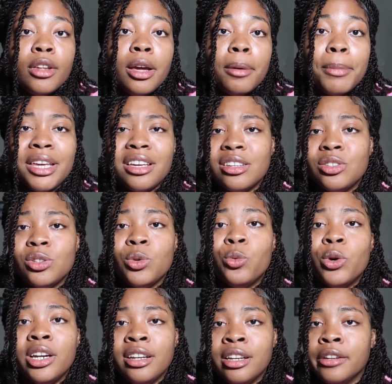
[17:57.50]
because you
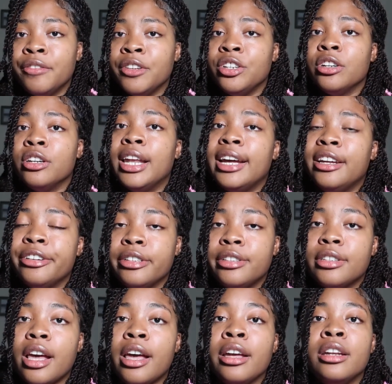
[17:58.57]
want to live in your lighter
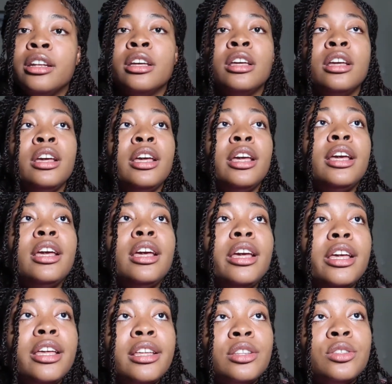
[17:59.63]
side.
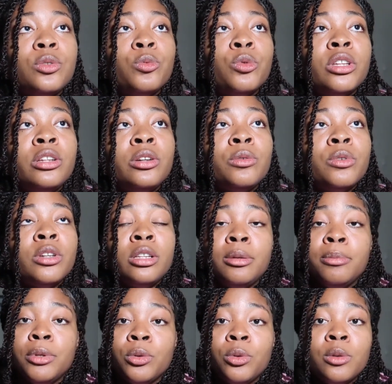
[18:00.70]
It's really, really
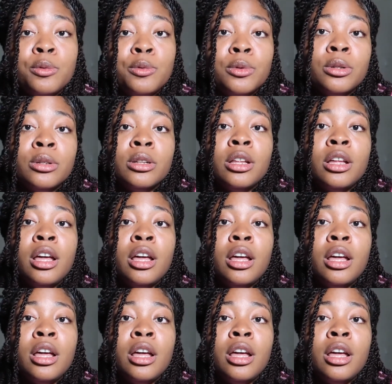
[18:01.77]
beautiful.